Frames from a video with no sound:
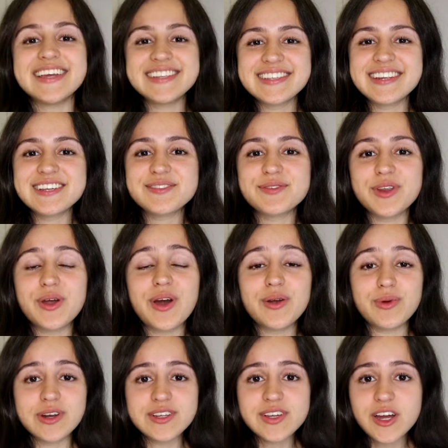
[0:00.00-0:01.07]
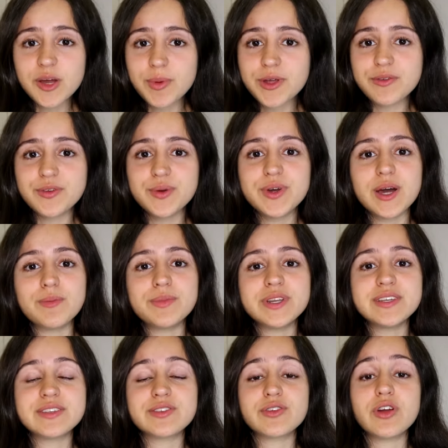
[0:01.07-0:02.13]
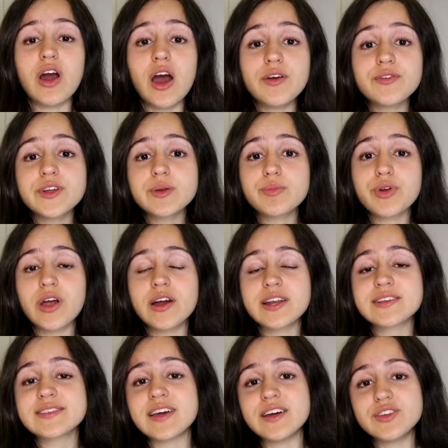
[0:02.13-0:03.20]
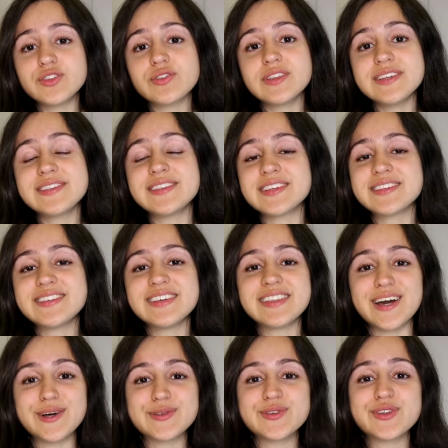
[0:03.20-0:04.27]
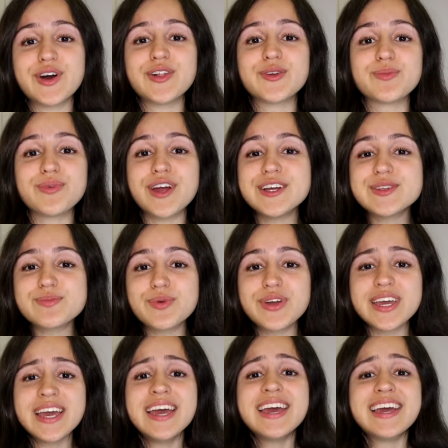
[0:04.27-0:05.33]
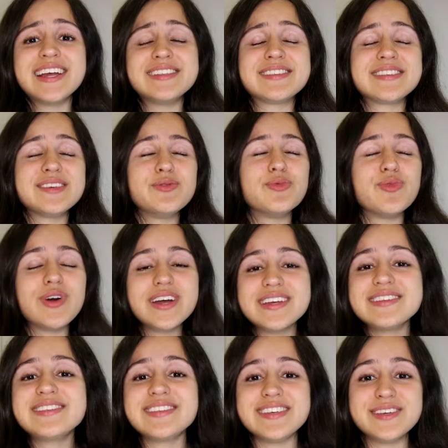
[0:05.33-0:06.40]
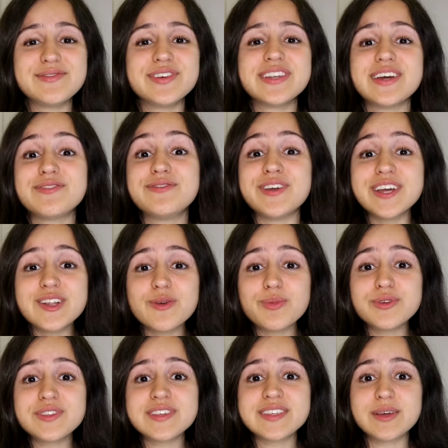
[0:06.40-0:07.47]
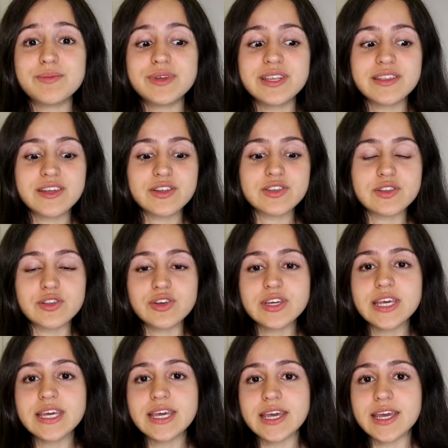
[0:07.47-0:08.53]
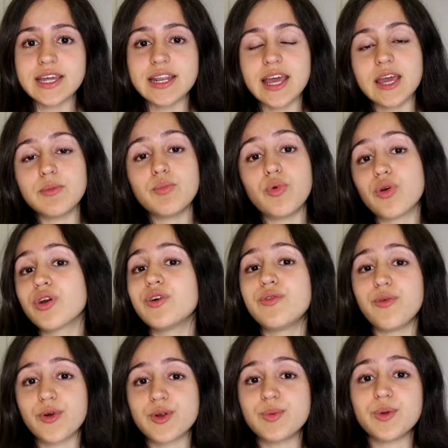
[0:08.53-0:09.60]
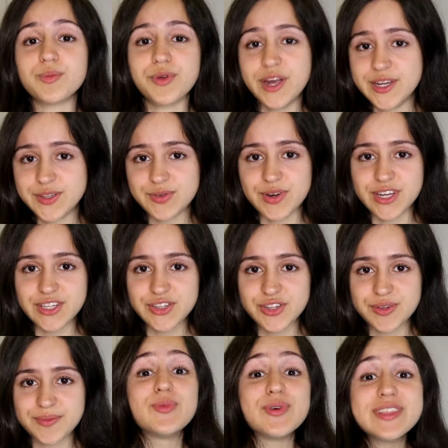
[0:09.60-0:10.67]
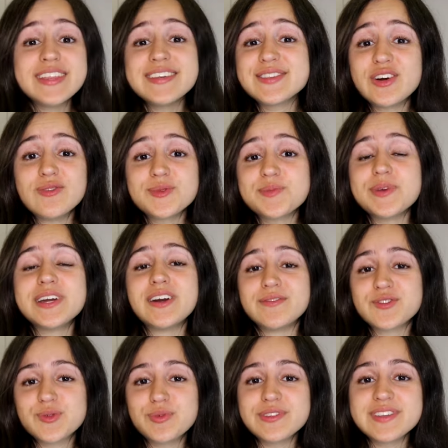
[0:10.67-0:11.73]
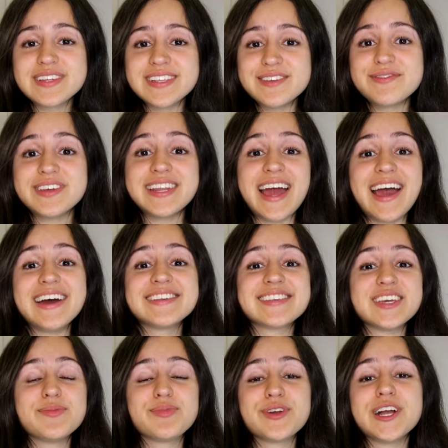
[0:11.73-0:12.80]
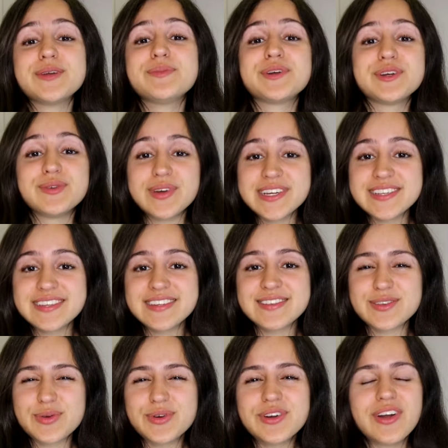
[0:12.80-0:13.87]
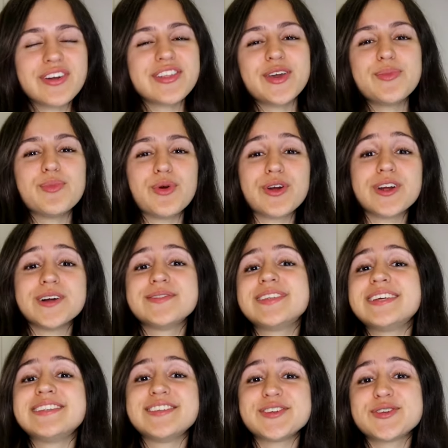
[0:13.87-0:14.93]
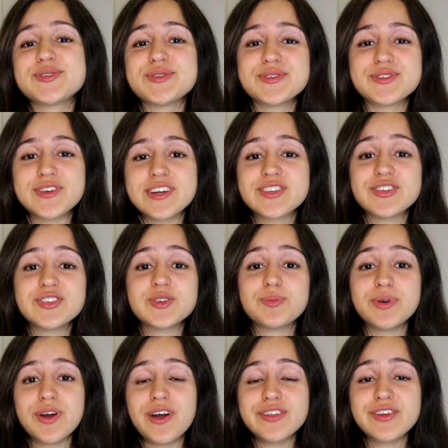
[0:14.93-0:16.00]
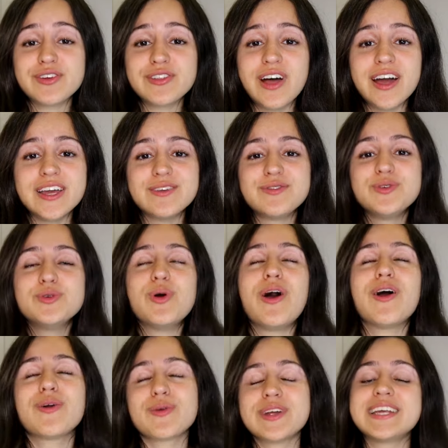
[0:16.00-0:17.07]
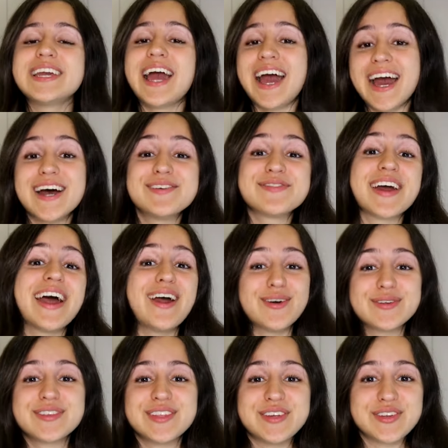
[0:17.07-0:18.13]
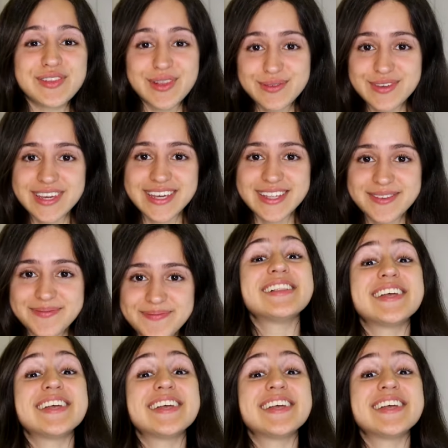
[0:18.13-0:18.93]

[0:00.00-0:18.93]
In today's video, I want to talk about a few companies that are offering products under the $60,000 price point and see what is even available to somebody that is looking in a more affordable price range. Would these homes be comfortable to live in as a primary residence, or are they more of an additional structure to put on your lot if you already have a house that you're living in?